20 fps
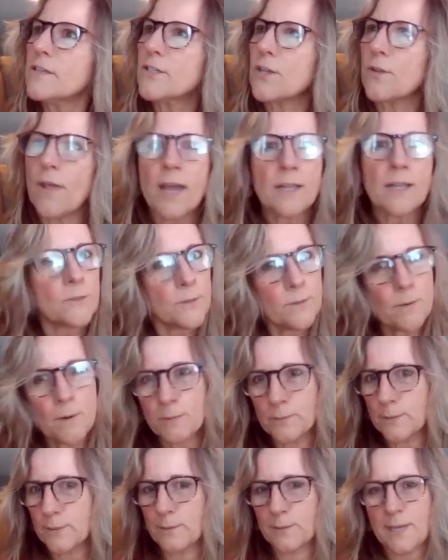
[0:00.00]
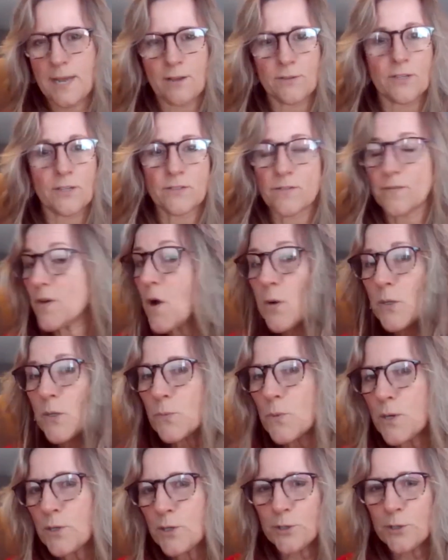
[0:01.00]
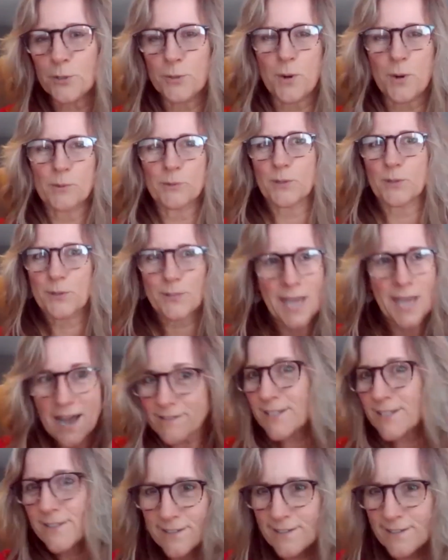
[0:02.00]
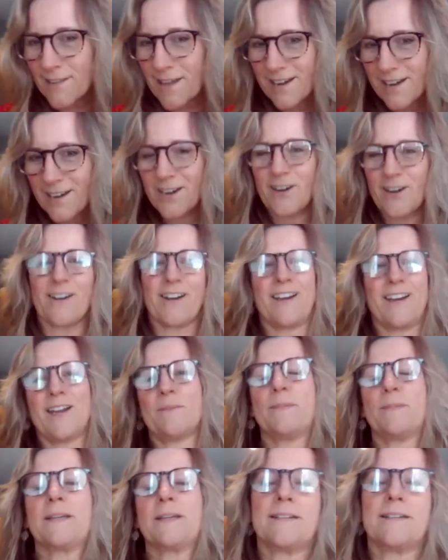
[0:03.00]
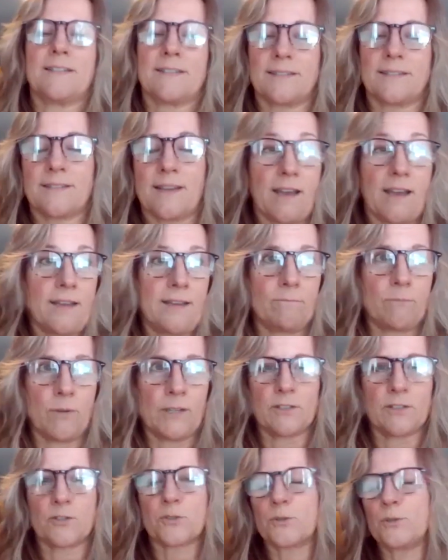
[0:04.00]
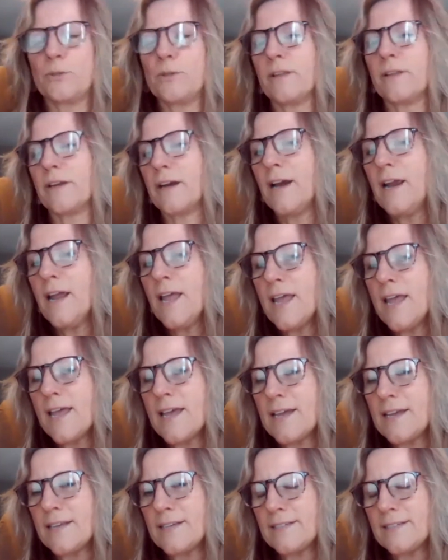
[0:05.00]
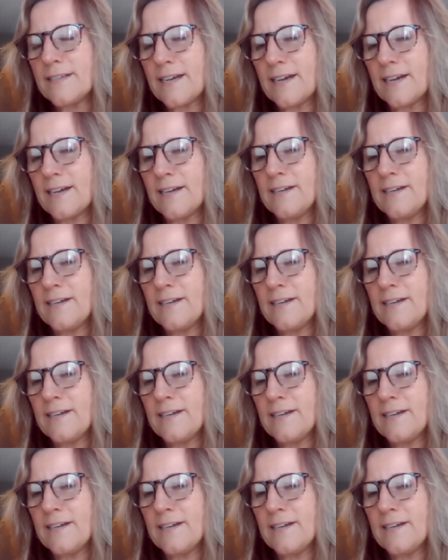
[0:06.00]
so that's who owns those houses. I've always wondered who owns those houses in that area because I went to school there. And